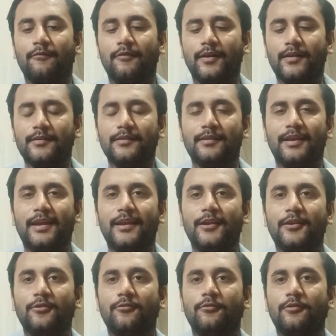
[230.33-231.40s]
when
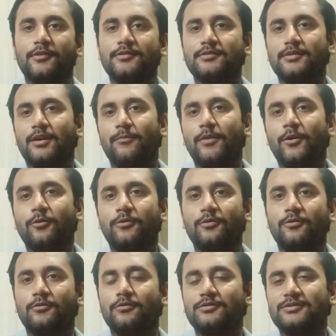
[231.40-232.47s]
Galileo was about
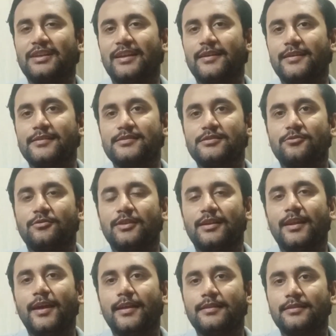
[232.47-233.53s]
to sentence to the
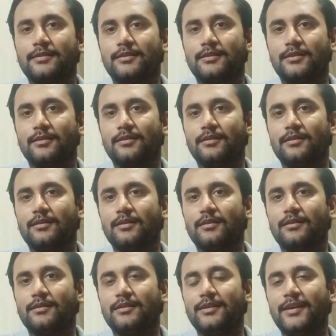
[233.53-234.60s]
death,
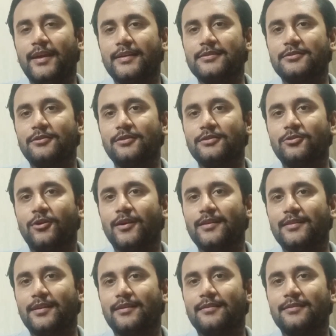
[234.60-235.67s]
he actually thought
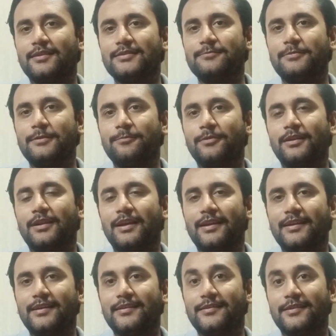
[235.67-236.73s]
that these people are
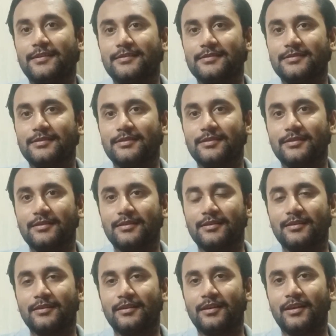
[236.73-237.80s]
idiots.
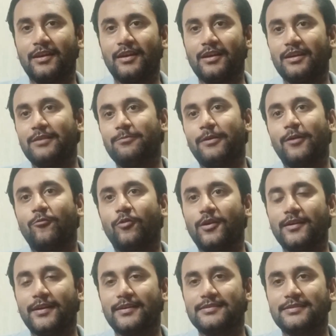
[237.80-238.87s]
If I
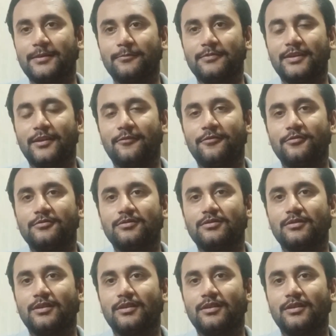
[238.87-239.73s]
won't accept their views,